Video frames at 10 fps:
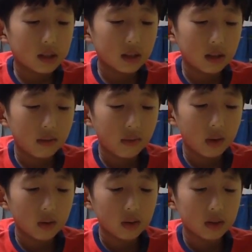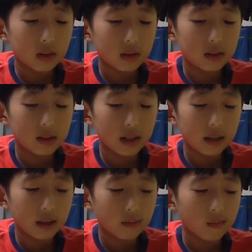she found the sun
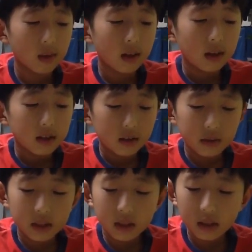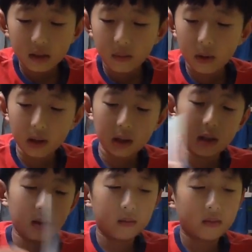shining. She was disappointed.